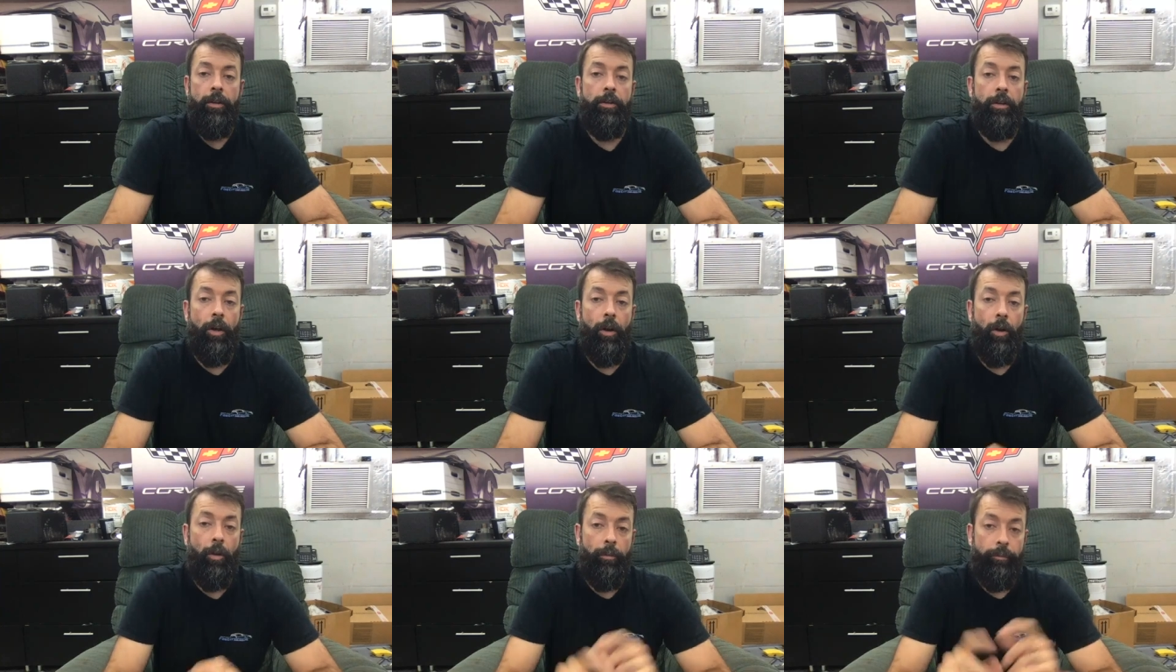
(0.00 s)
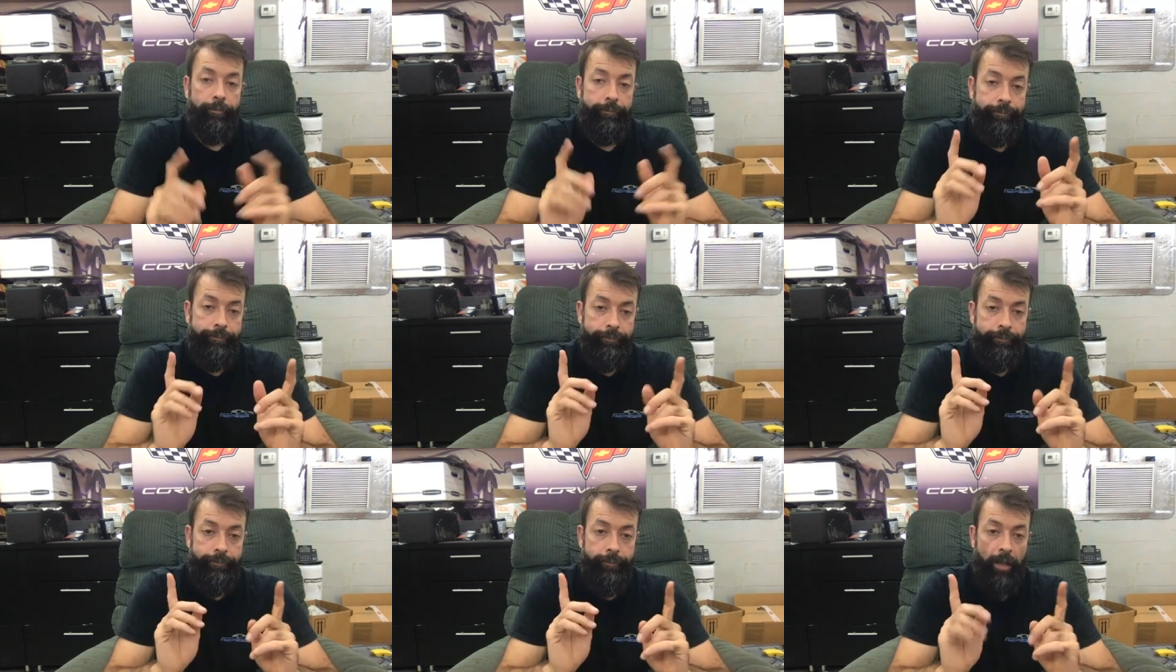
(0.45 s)
So
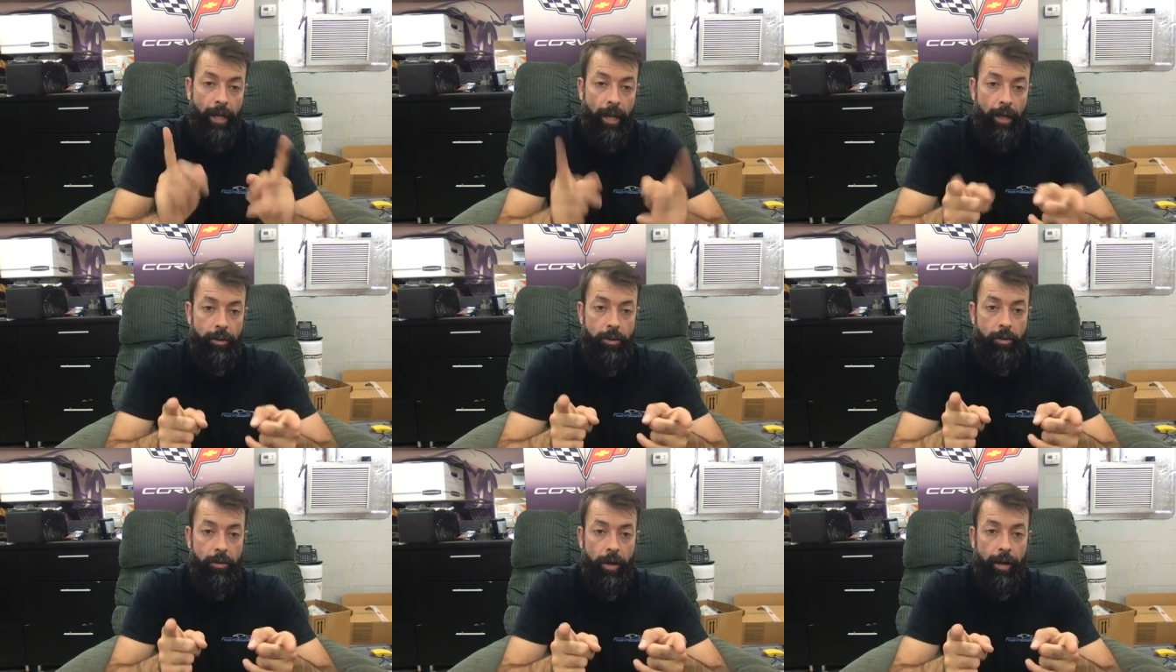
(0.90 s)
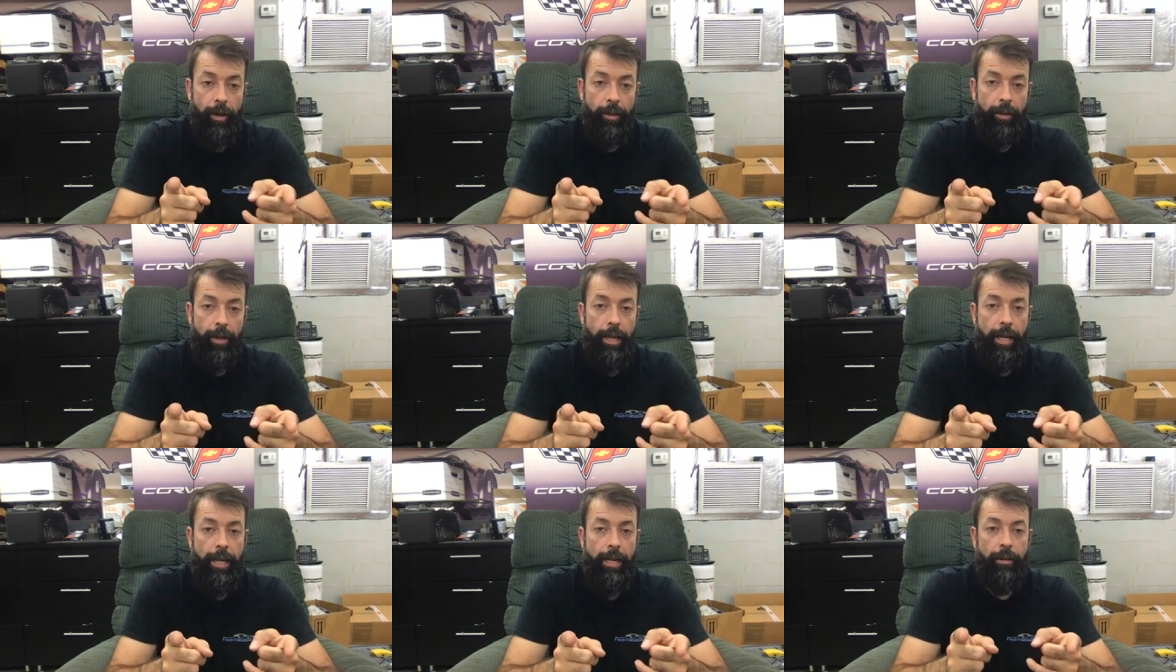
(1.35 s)
concentrate
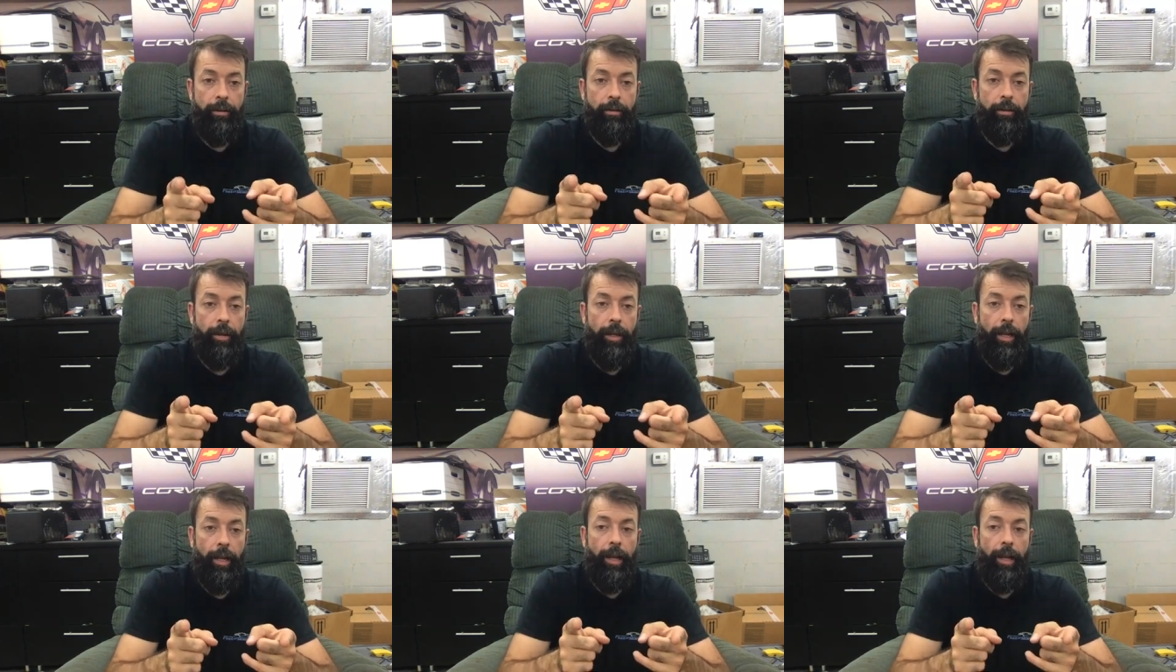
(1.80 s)
on the heat,